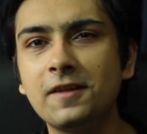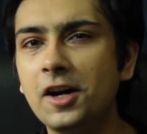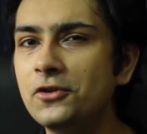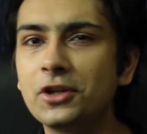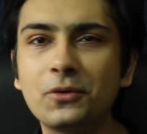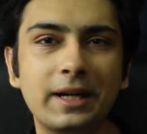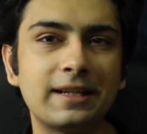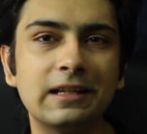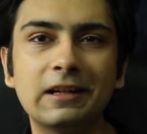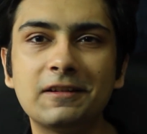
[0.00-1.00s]

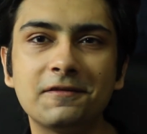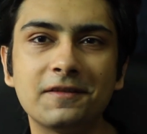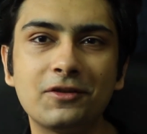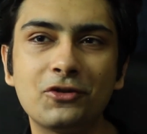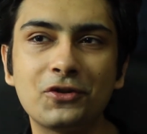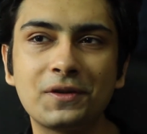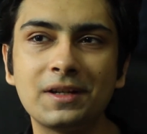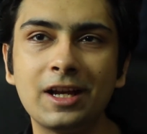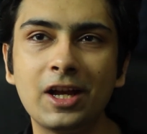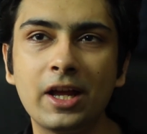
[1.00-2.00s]
unrequited love, and just
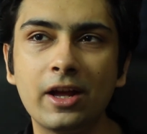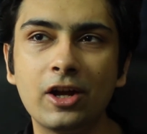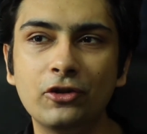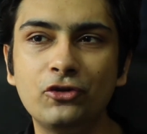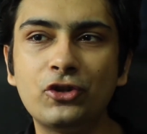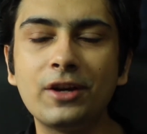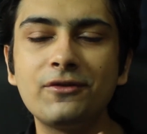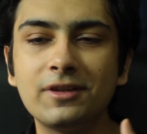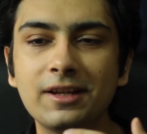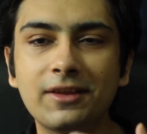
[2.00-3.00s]

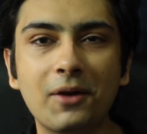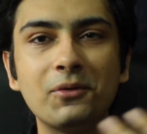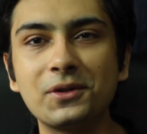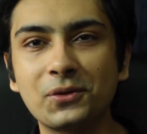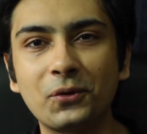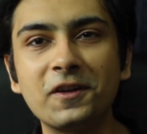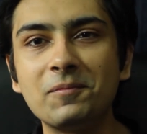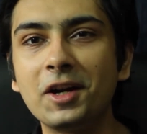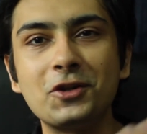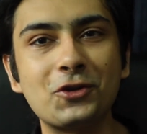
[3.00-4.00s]
generally that was sort of
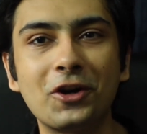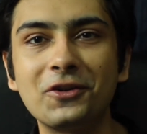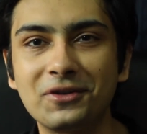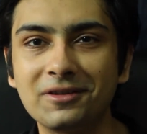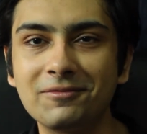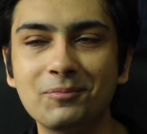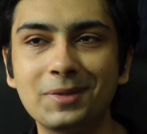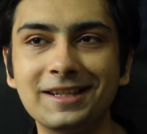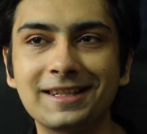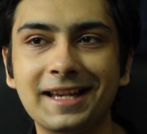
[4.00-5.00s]
my genre,
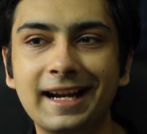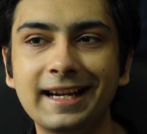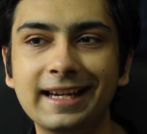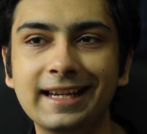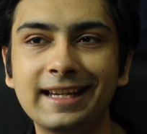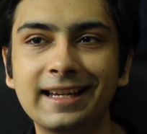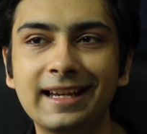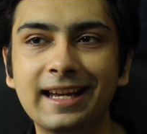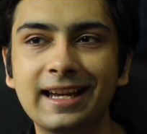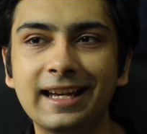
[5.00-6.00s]
because I
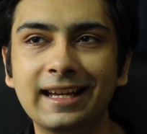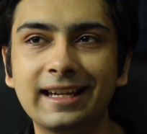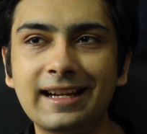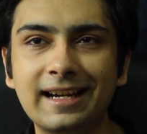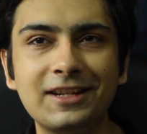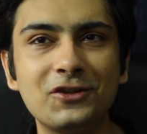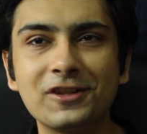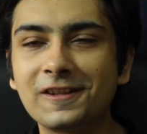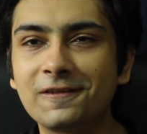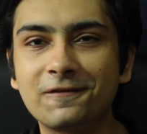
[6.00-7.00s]
kind of
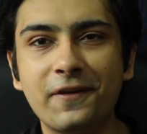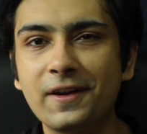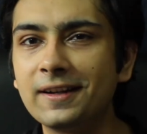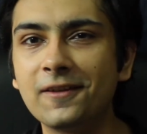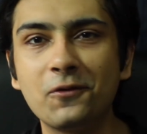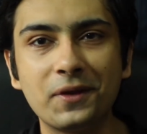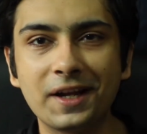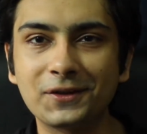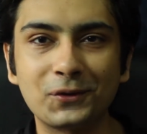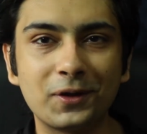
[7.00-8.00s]
just fell in love with
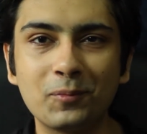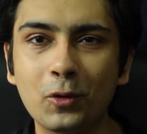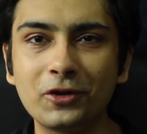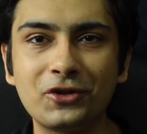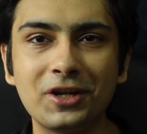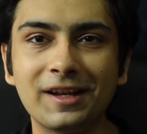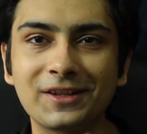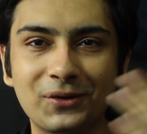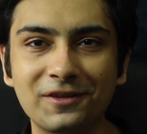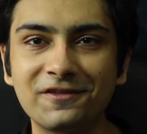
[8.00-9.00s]
that sort of poetry, that
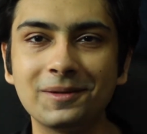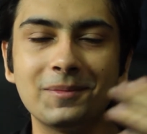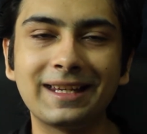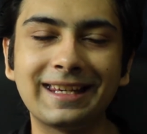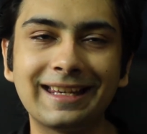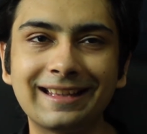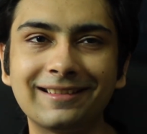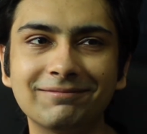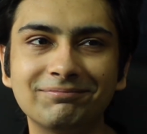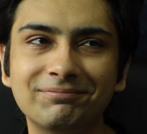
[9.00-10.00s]
sort of filmmaking, and
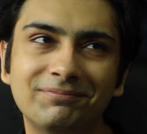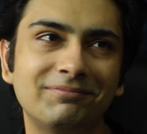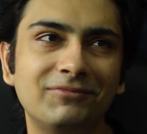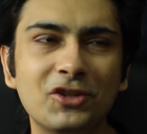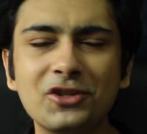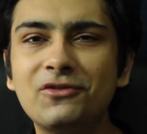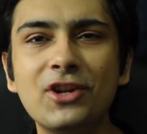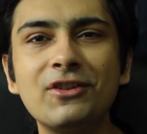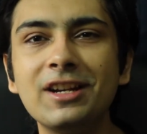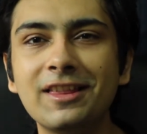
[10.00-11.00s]
just
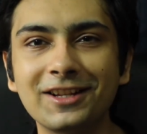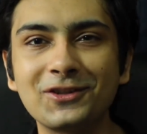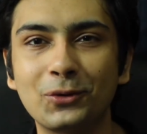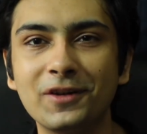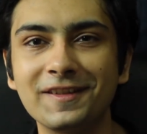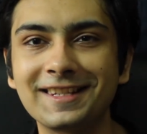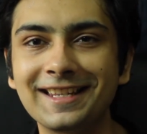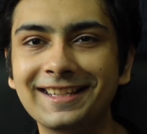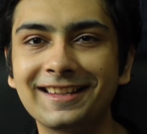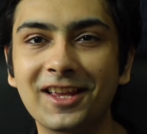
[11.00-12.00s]
generally that sort of
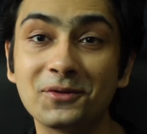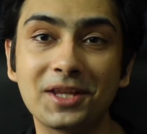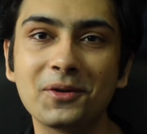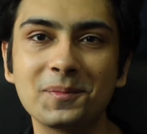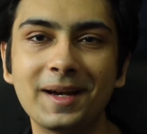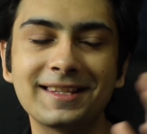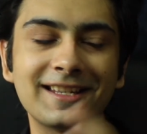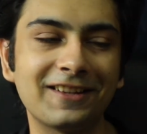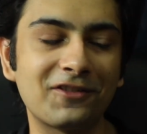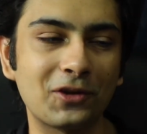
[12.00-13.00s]
aesthetic. That was my
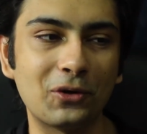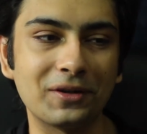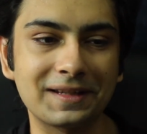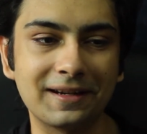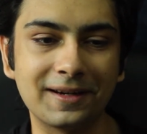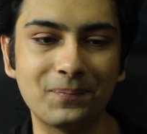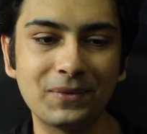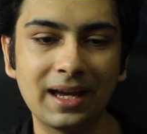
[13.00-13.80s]
aesthetic for the longest time.